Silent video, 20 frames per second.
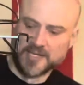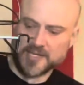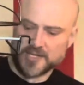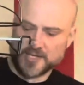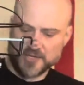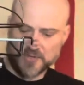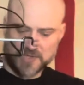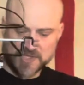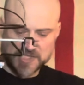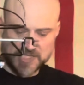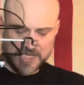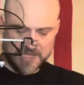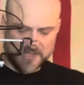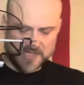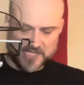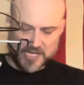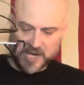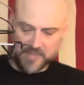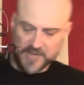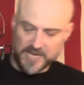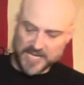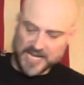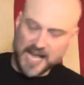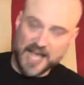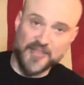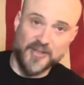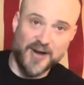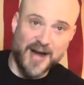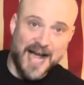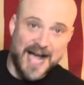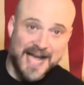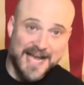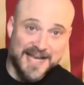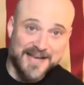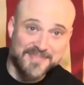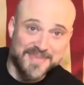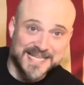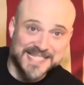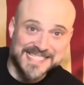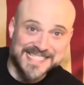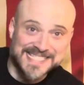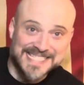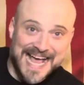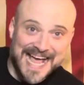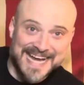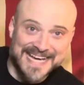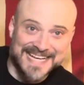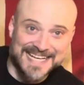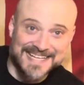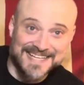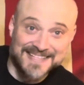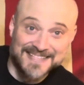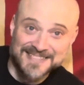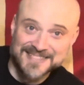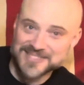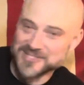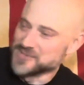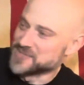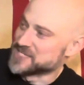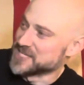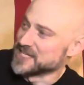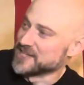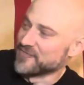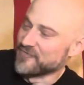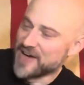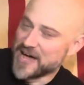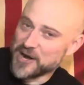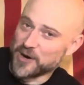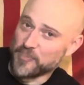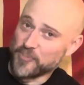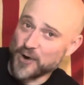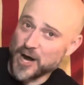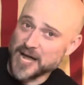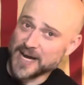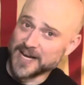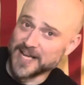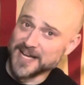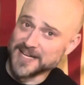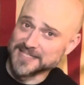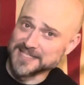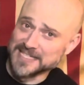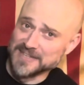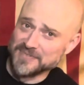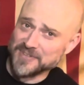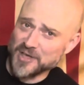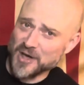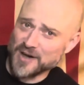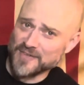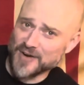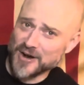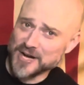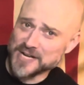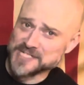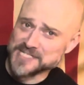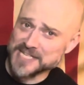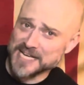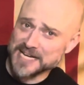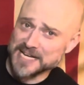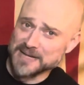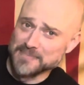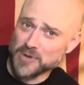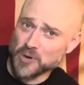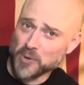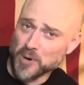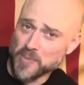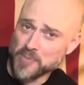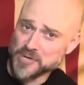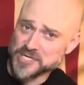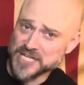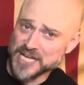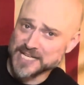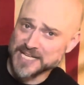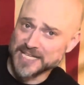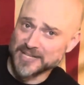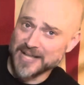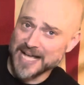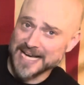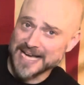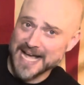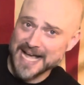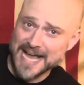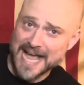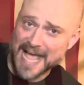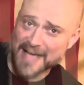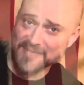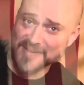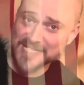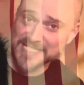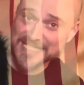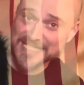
You can see this coming together. I am excited to see the final product, even though I've already seen it, but we're pretending like I haven't.